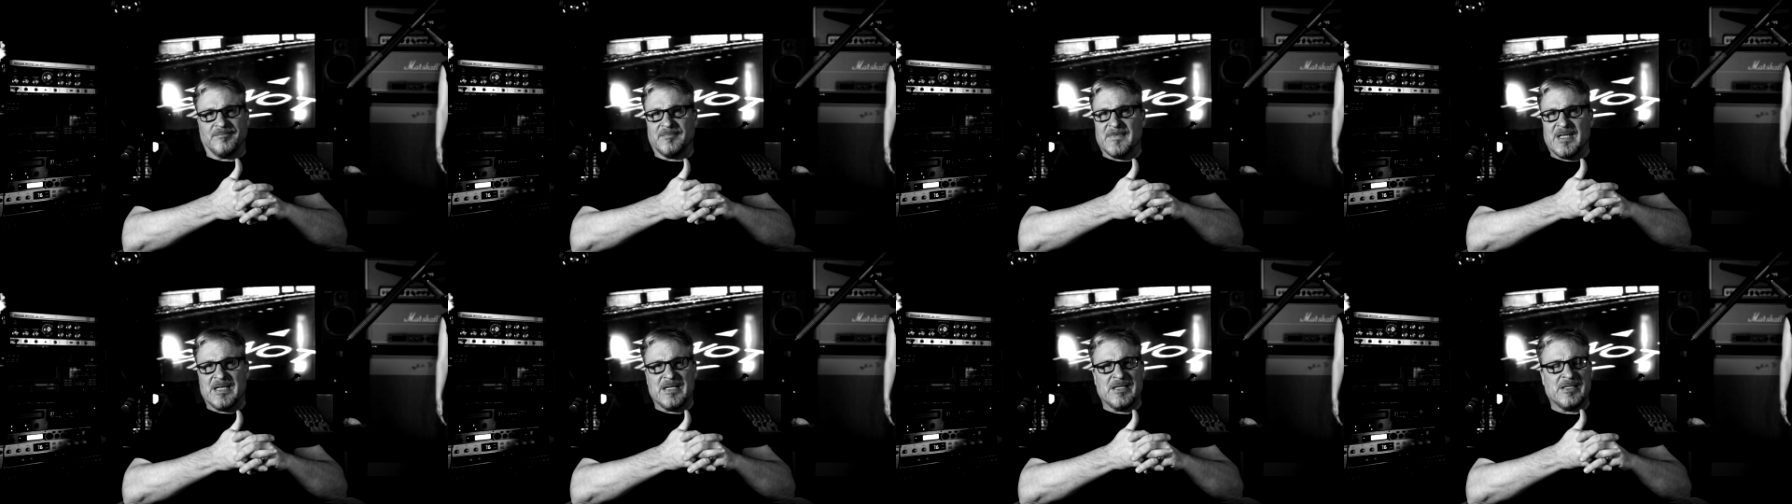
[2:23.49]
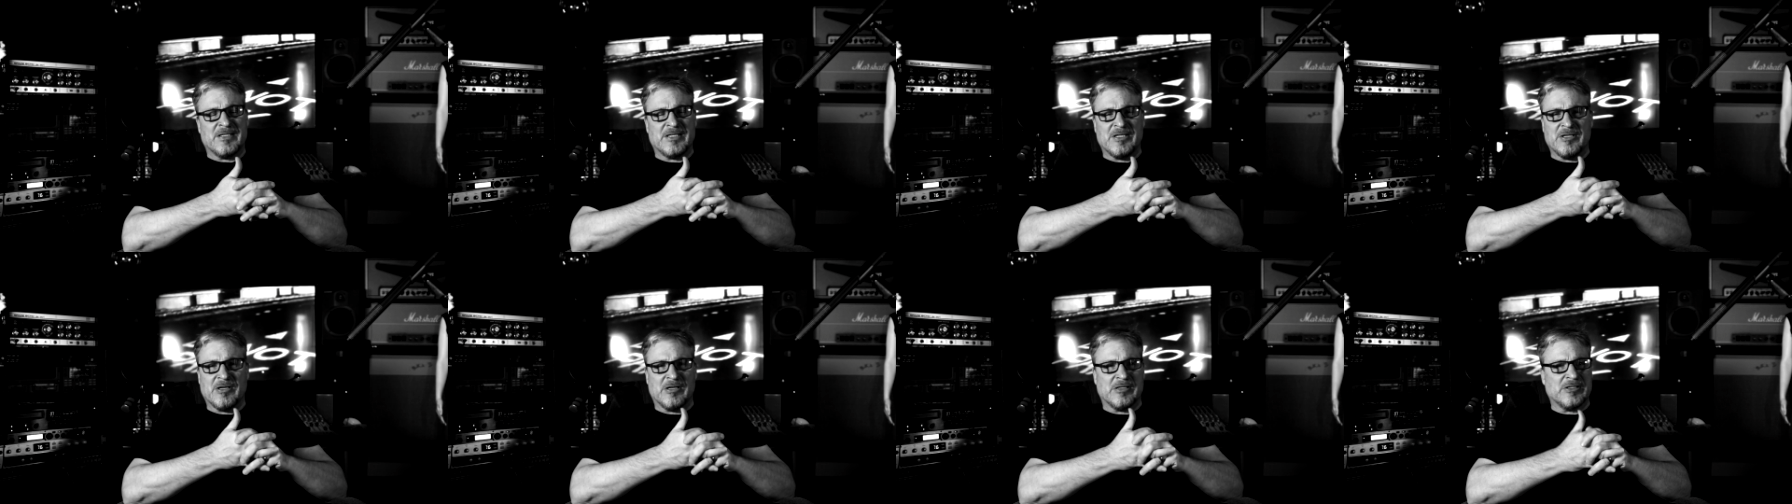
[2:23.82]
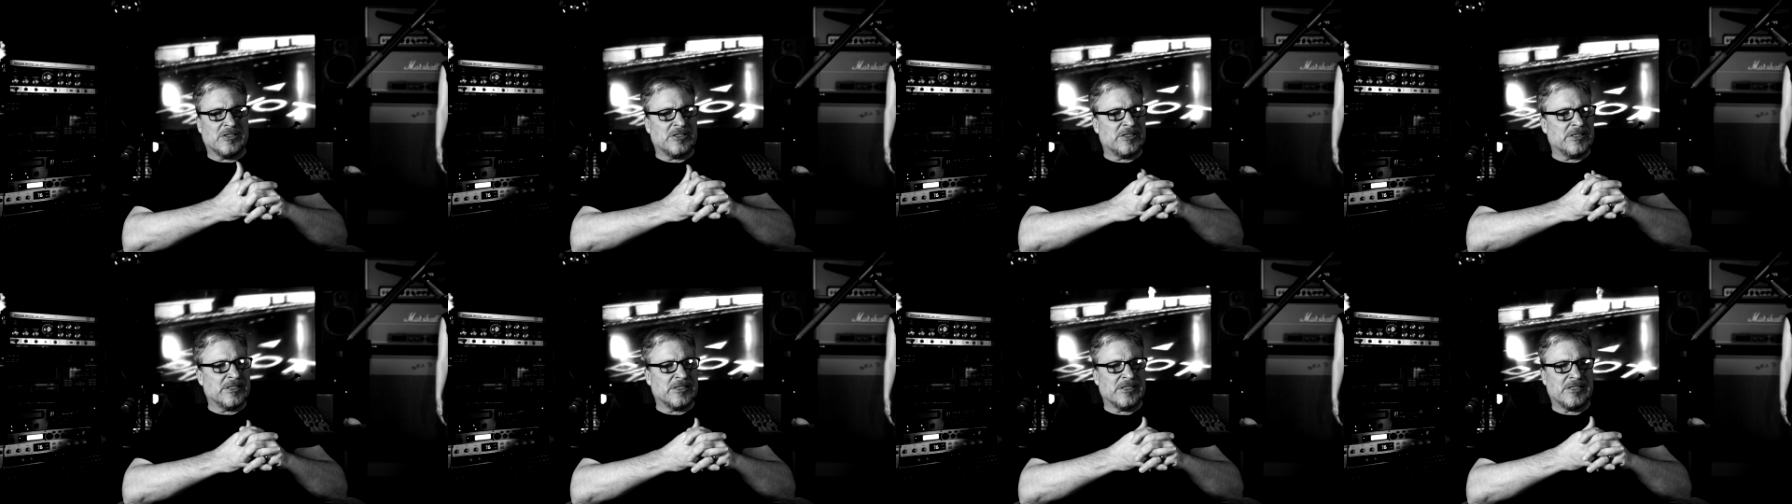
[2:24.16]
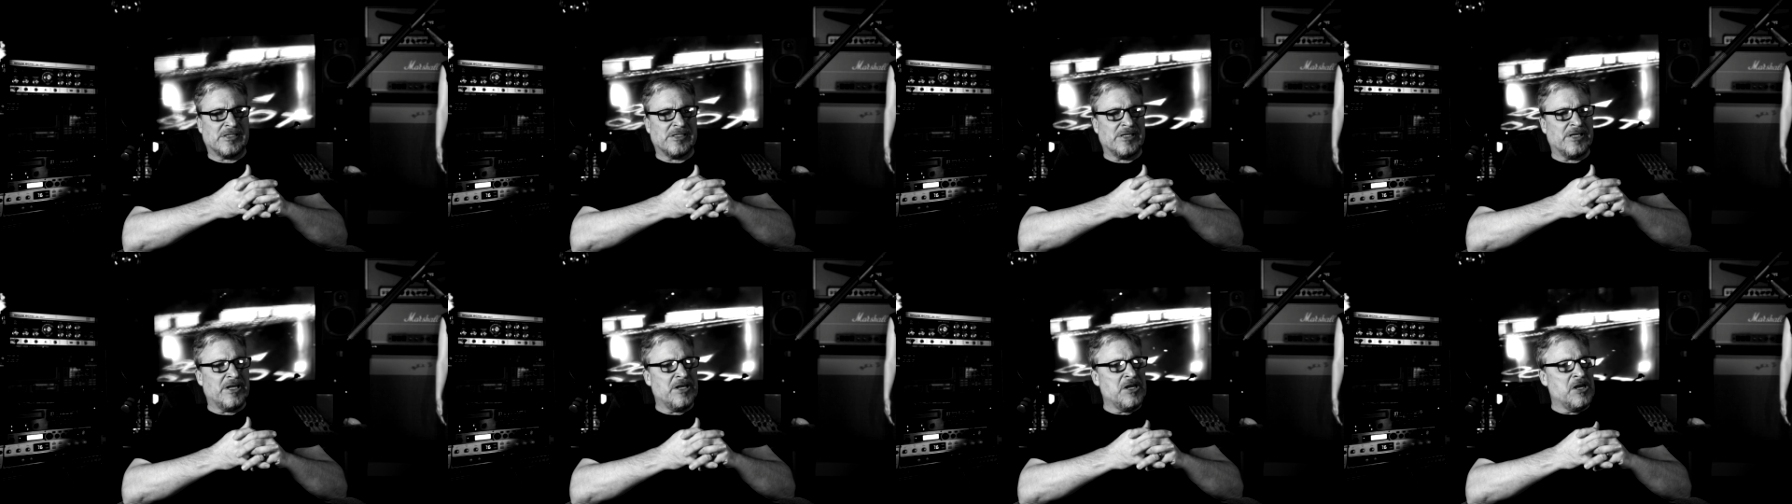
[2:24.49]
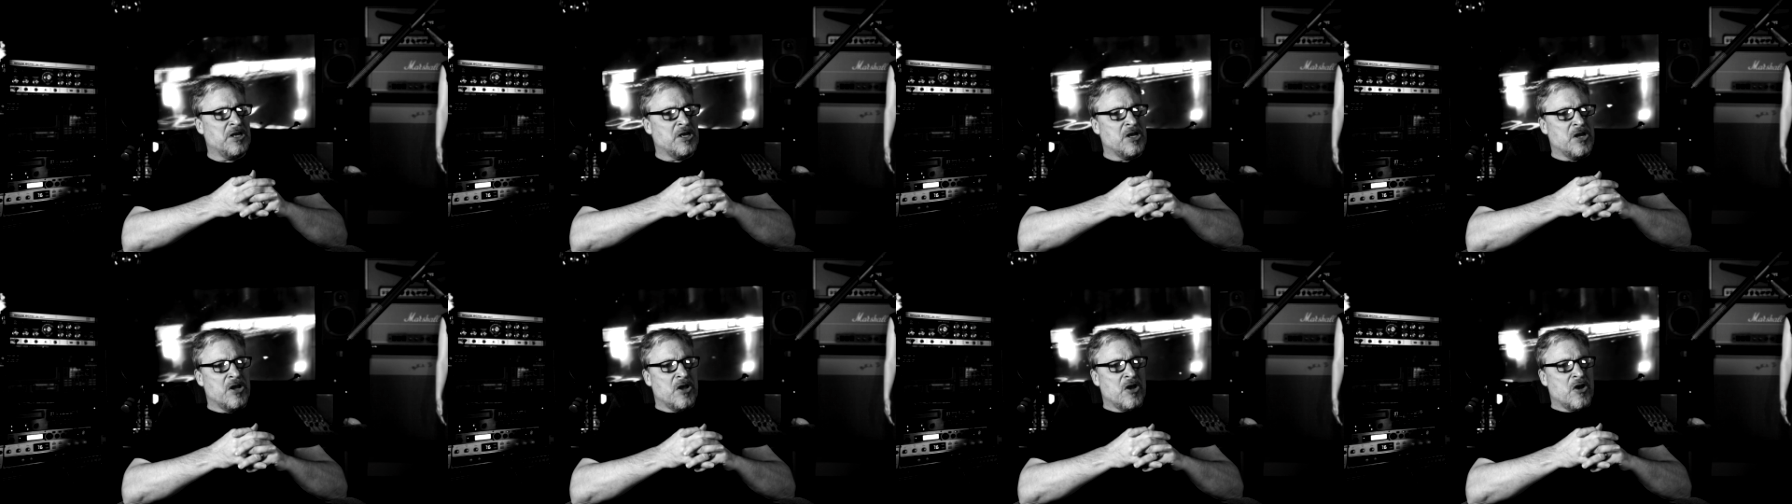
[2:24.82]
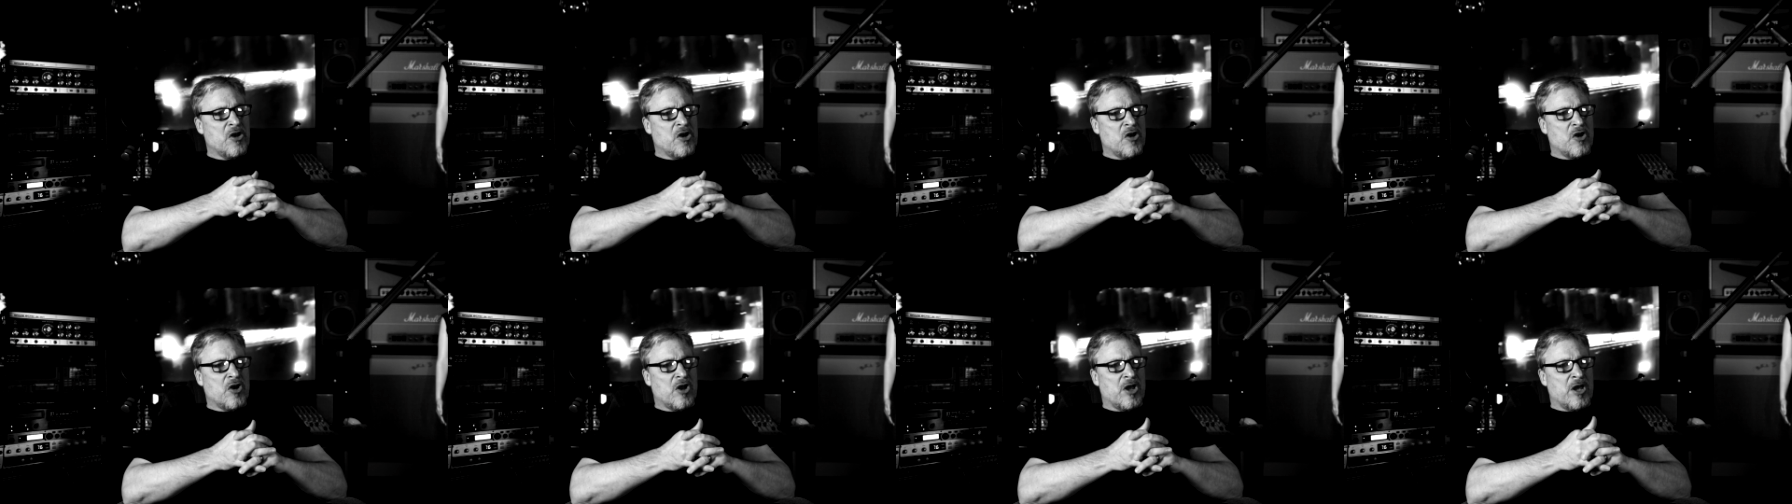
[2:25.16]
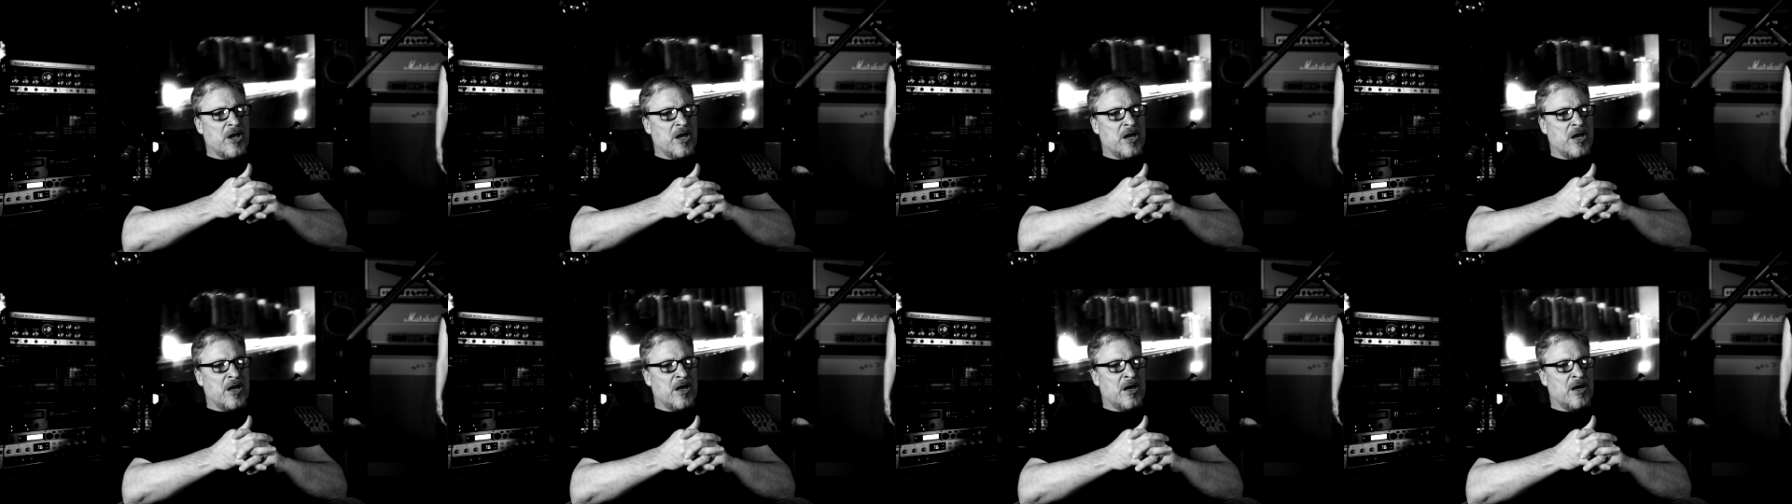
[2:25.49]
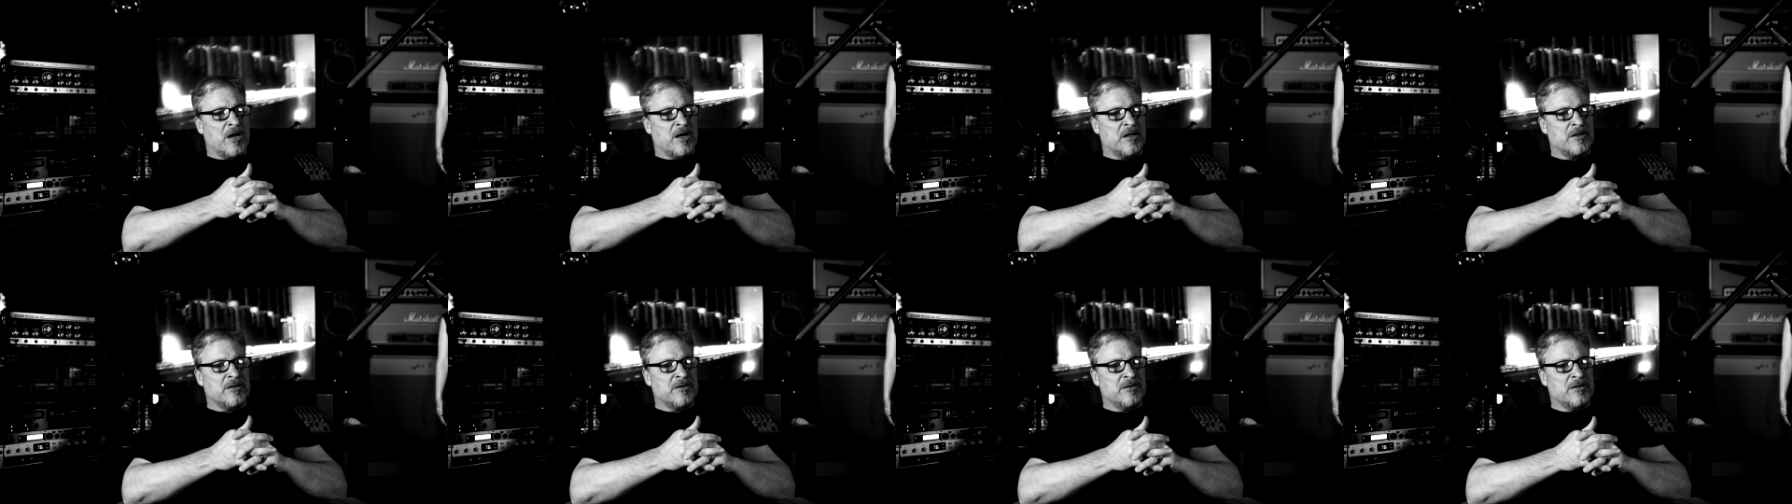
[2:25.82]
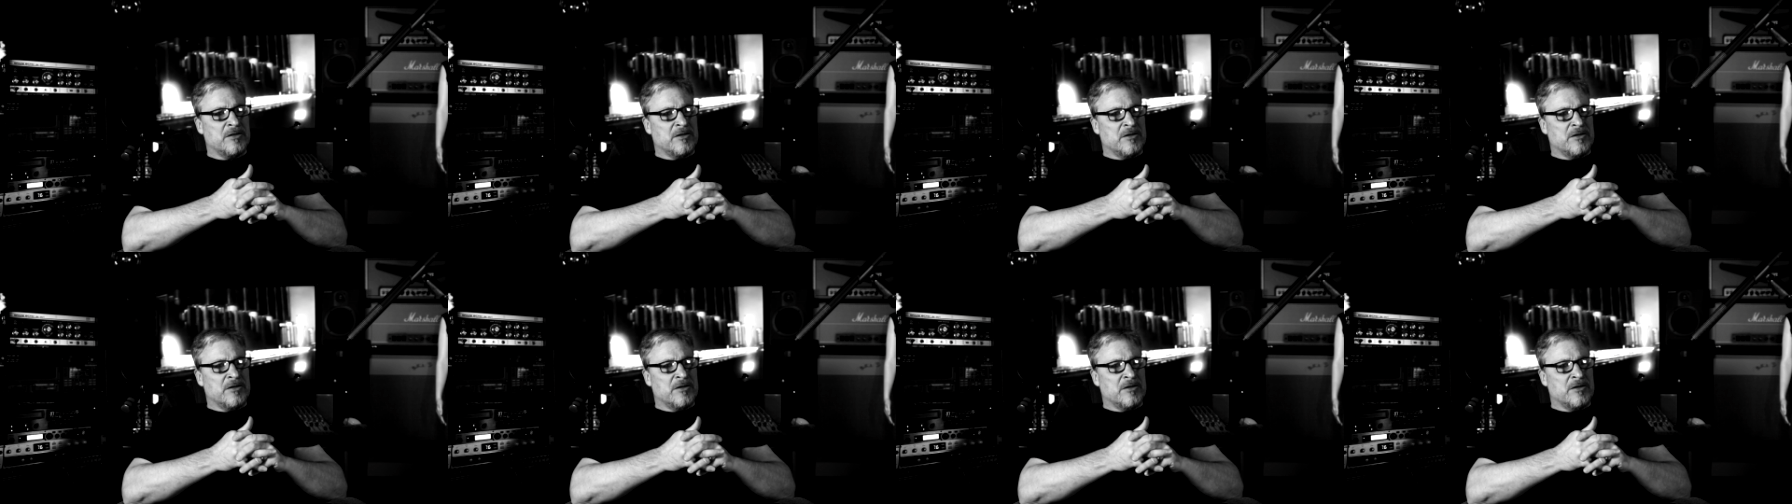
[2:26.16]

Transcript: in the ZR60, and